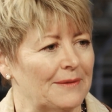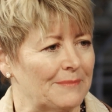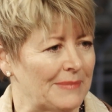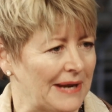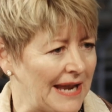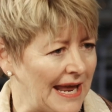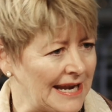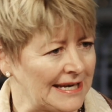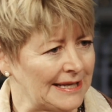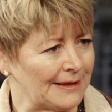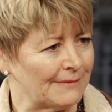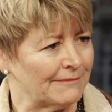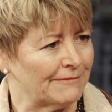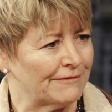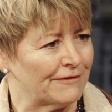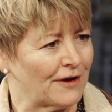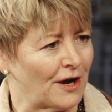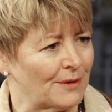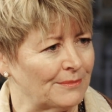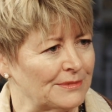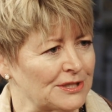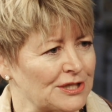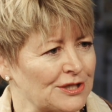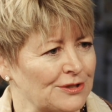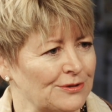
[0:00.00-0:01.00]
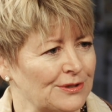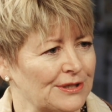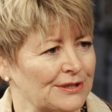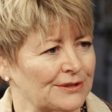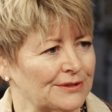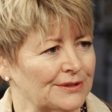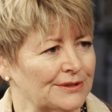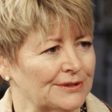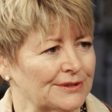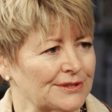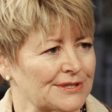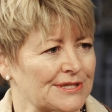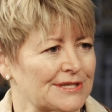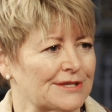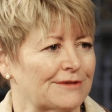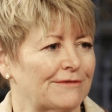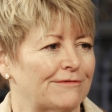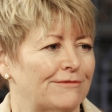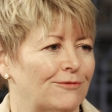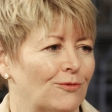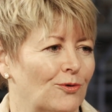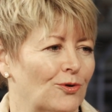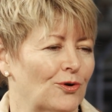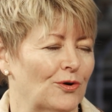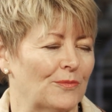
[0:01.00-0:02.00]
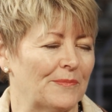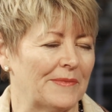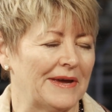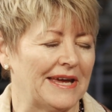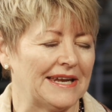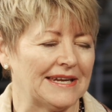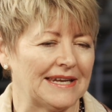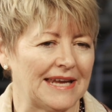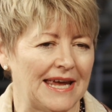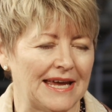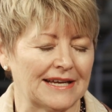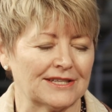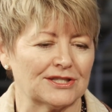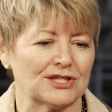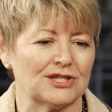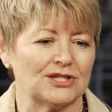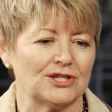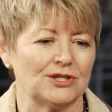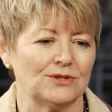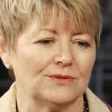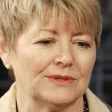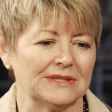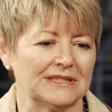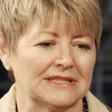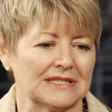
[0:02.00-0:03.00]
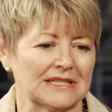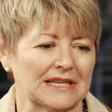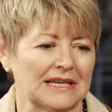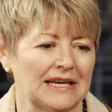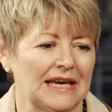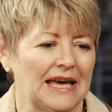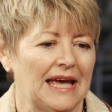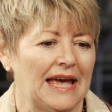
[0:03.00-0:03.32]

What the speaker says: Millennium Pharmaceuticals, Forum, and X-Stewart.